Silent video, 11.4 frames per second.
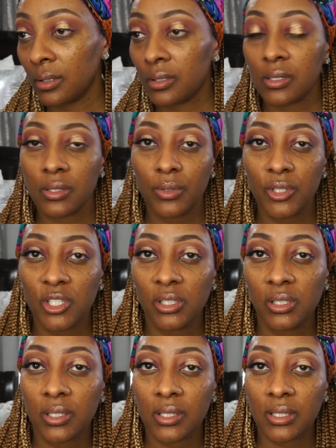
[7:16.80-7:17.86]
So it should
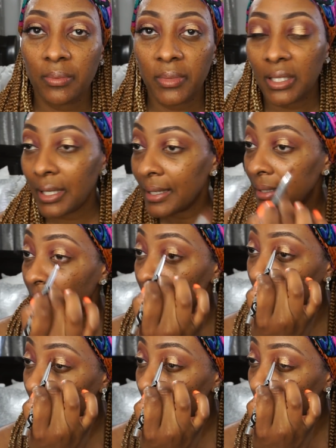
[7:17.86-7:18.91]
look something like
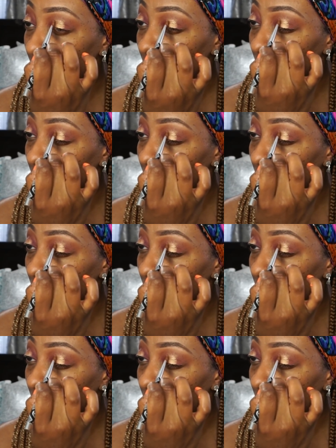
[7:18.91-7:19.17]
that.